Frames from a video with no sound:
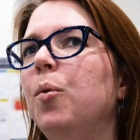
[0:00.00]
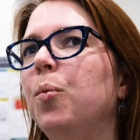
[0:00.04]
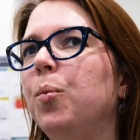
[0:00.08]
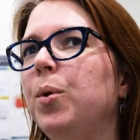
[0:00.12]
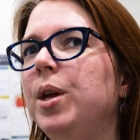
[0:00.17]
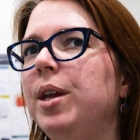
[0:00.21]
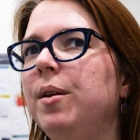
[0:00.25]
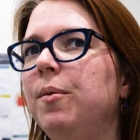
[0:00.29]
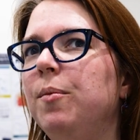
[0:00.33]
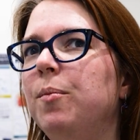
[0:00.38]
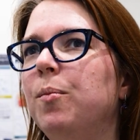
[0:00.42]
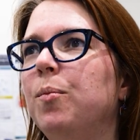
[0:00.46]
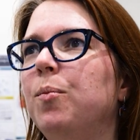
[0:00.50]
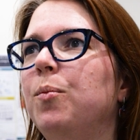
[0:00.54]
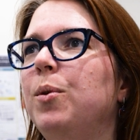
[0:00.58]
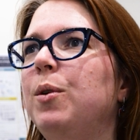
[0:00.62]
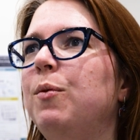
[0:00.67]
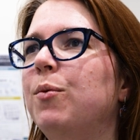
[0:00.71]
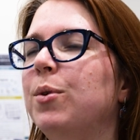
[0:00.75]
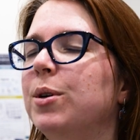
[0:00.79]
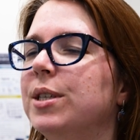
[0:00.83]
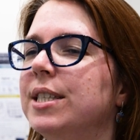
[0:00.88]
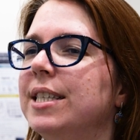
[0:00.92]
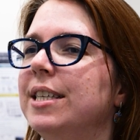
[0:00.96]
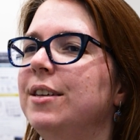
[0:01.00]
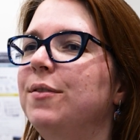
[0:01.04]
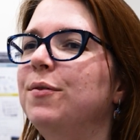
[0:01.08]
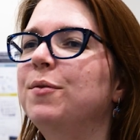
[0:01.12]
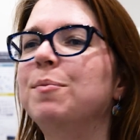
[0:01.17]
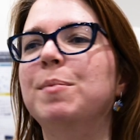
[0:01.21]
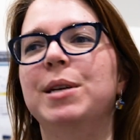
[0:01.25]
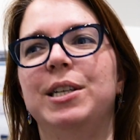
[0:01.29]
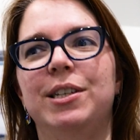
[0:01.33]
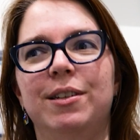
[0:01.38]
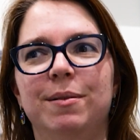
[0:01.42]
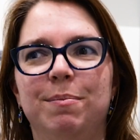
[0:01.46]
We've received
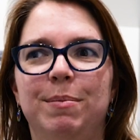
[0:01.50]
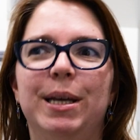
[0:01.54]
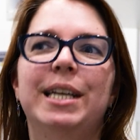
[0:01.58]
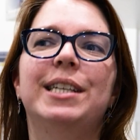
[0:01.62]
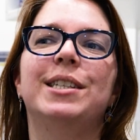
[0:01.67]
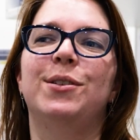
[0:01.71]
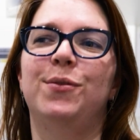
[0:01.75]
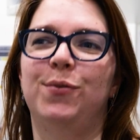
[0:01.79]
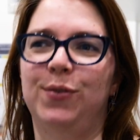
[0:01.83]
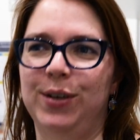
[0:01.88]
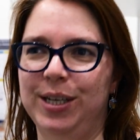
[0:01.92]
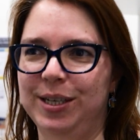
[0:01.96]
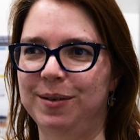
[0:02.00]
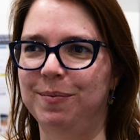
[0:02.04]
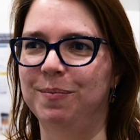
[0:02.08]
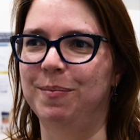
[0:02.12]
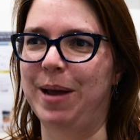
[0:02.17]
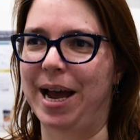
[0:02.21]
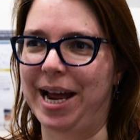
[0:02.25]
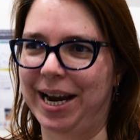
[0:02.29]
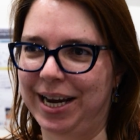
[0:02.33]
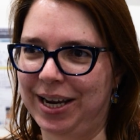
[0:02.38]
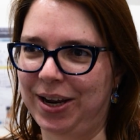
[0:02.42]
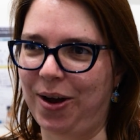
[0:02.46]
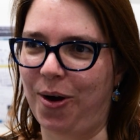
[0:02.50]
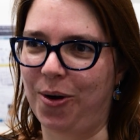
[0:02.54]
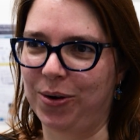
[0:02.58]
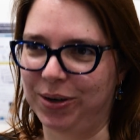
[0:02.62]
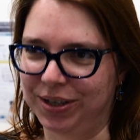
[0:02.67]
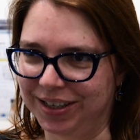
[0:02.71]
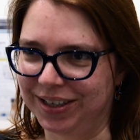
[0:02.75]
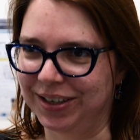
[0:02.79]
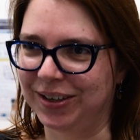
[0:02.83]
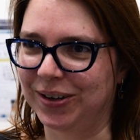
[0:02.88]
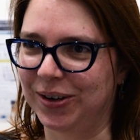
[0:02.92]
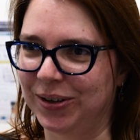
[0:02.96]
mixed feedback
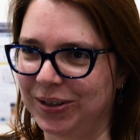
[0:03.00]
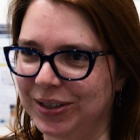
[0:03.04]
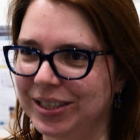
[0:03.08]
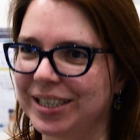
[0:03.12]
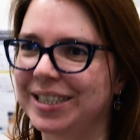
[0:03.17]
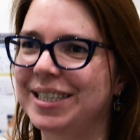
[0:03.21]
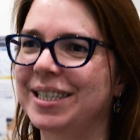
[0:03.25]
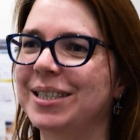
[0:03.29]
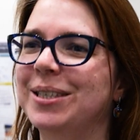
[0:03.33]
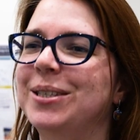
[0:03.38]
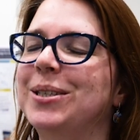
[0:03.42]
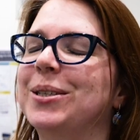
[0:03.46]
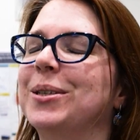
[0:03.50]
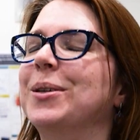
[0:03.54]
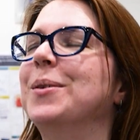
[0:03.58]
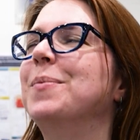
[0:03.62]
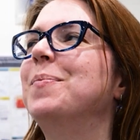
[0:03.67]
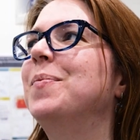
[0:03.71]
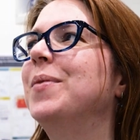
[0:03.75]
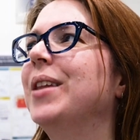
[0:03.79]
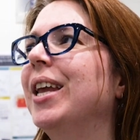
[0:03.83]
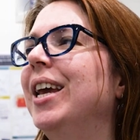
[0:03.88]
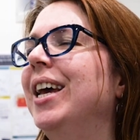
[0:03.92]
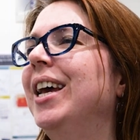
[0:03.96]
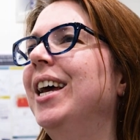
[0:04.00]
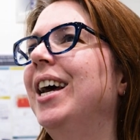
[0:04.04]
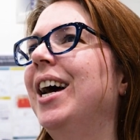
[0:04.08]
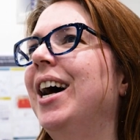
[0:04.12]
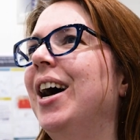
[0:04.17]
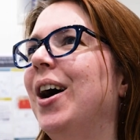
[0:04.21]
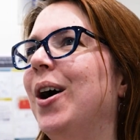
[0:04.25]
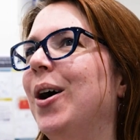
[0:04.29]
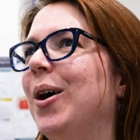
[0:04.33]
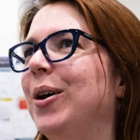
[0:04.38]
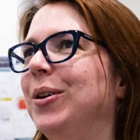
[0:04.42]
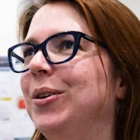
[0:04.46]
on the system,
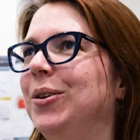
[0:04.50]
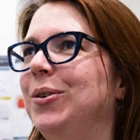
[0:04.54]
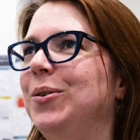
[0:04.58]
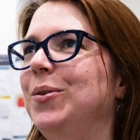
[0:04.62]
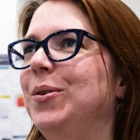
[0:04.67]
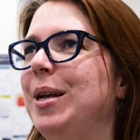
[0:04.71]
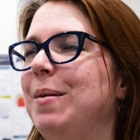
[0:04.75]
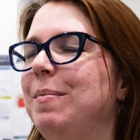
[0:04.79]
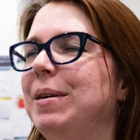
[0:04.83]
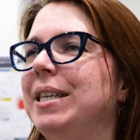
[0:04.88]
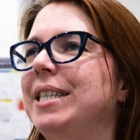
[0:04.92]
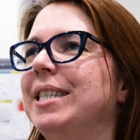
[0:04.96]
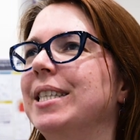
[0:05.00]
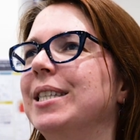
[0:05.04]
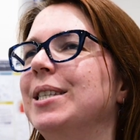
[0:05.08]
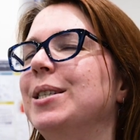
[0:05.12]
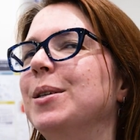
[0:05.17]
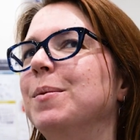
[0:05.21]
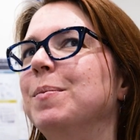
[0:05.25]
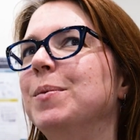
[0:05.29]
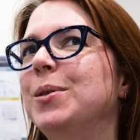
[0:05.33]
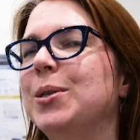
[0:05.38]
the new naming system.